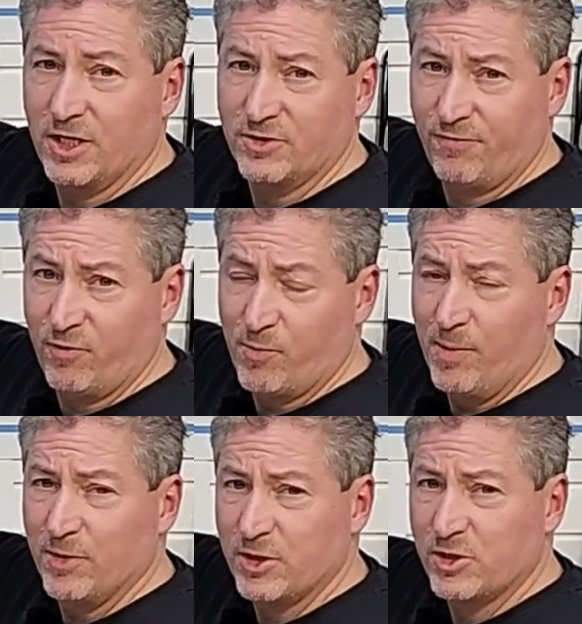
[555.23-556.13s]
if you
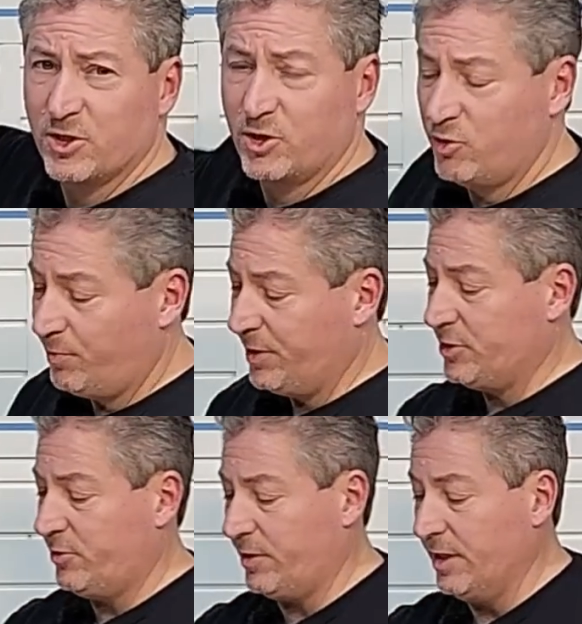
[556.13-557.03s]
remember, this is a
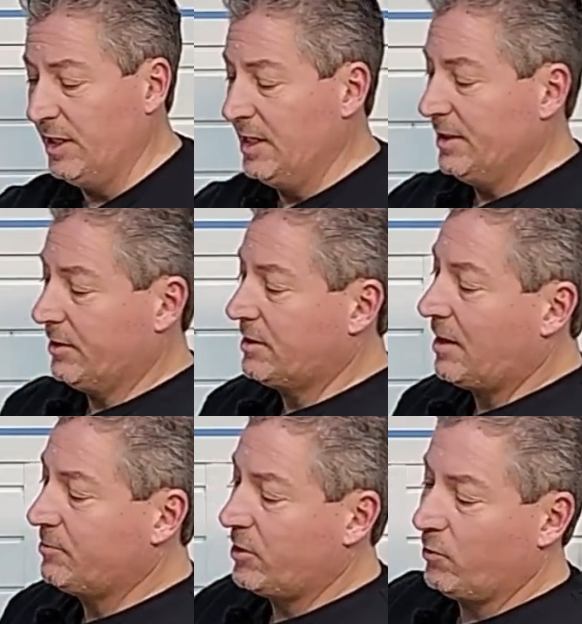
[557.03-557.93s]
two-piece unit. Now,
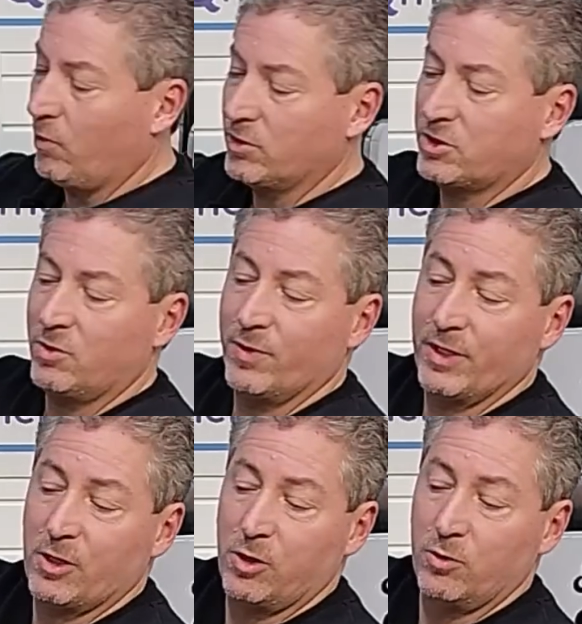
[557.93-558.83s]
TOPDON also
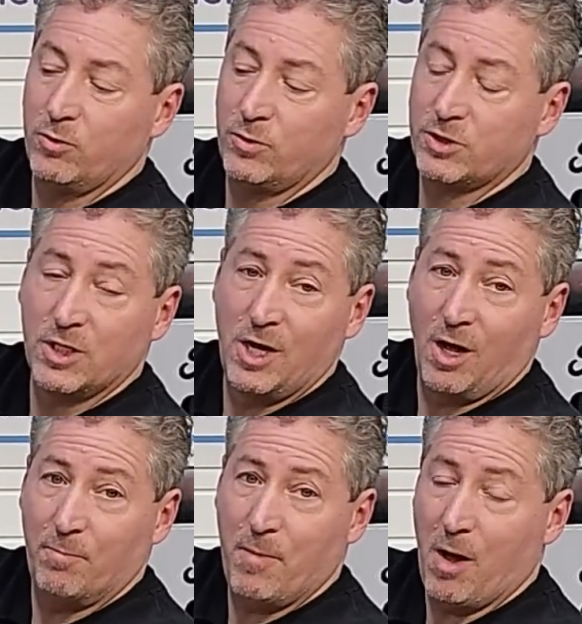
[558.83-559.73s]
includes
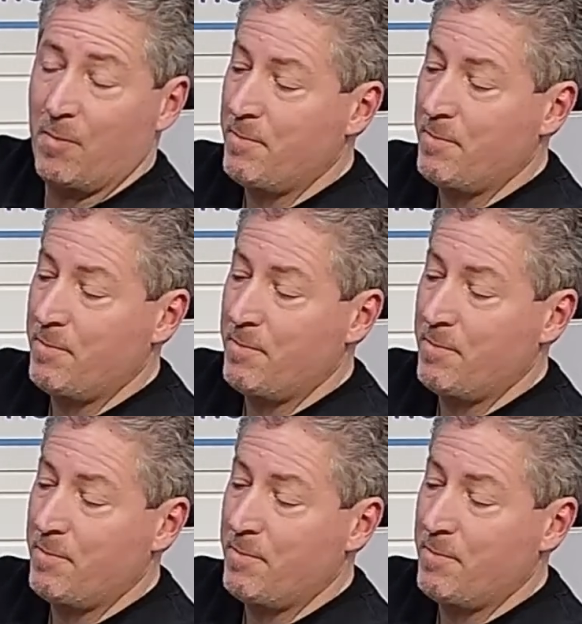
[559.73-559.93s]
a